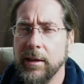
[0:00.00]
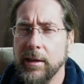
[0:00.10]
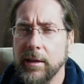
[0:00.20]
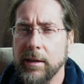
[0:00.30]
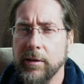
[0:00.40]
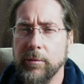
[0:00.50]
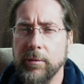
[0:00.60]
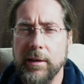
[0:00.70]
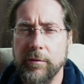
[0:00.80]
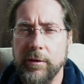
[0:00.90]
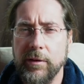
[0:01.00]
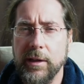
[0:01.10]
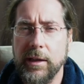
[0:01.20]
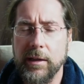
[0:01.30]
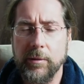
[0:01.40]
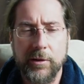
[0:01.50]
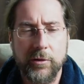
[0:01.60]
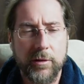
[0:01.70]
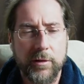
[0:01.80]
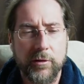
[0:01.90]
uh, 350 kilowatt
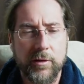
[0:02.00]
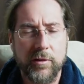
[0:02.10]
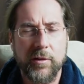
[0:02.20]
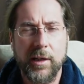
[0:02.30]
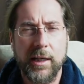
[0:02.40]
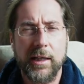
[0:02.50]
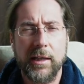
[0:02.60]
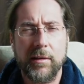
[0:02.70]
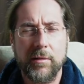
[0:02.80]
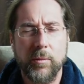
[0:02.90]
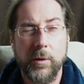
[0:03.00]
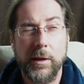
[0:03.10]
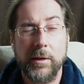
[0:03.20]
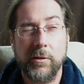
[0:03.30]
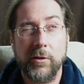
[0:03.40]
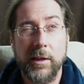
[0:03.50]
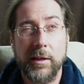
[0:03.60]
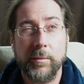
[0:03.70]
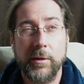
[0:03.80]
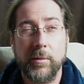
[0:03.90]
chargers and one
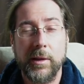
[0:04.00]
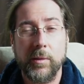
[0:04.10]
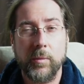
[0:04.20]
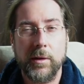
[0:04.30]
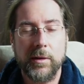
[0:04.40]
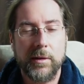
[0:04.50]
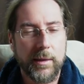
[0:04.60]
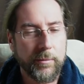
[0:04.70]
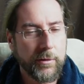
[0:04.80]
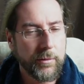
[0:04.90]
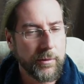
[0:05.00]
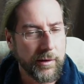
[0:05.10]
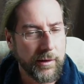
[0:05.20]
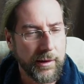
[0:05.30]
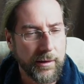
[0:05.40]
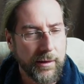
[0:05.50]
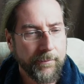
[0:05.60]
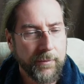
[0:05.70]
CHAdeMO and one Type 2, I think.